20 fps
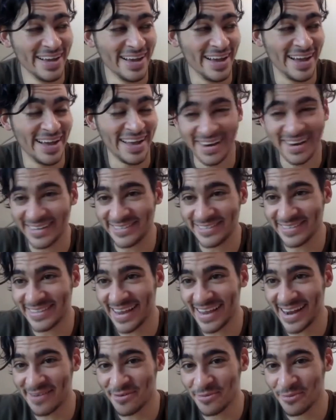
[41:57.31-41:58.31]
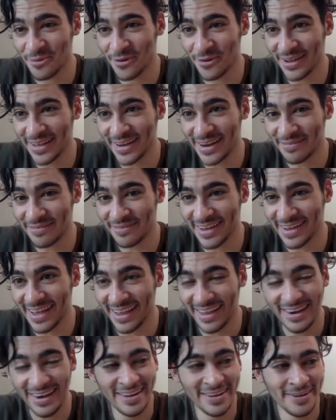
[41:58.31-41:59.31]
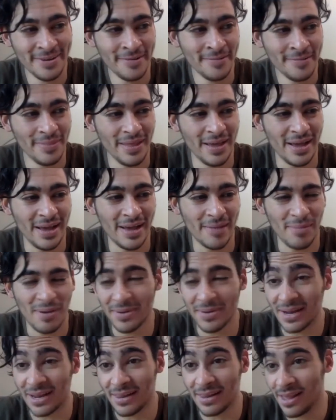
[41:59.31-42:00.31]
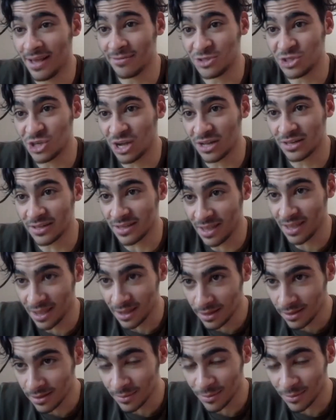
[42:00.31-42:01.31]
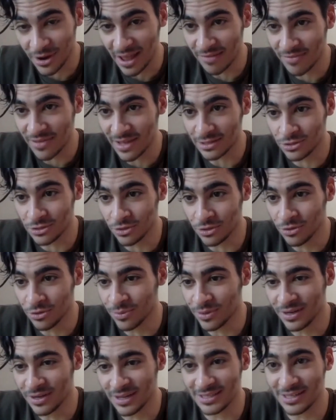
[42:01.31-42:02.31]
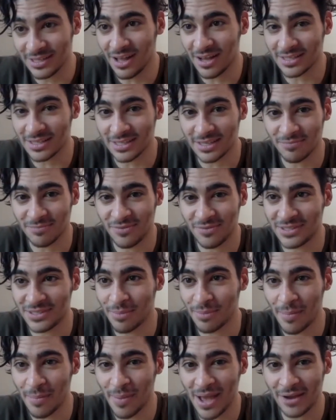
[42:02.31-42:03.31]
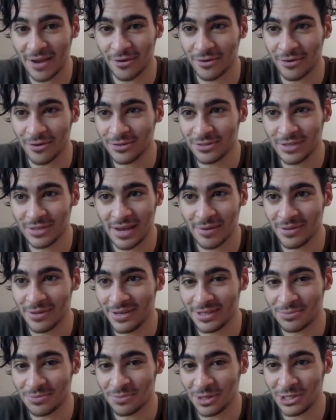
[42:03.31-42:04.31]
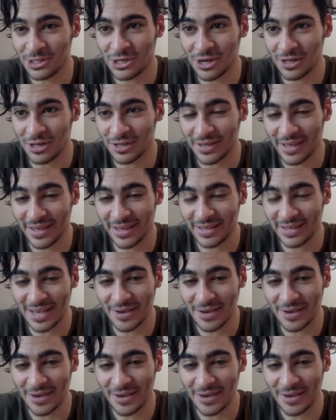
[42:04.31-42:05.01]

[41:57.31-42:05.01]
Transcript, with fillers: I eat that every morning and every night. Um, I mean, I love chocolate cake. I want to have that too, but as long as it fits in my macros, I will eat as much chocolate what, cake as I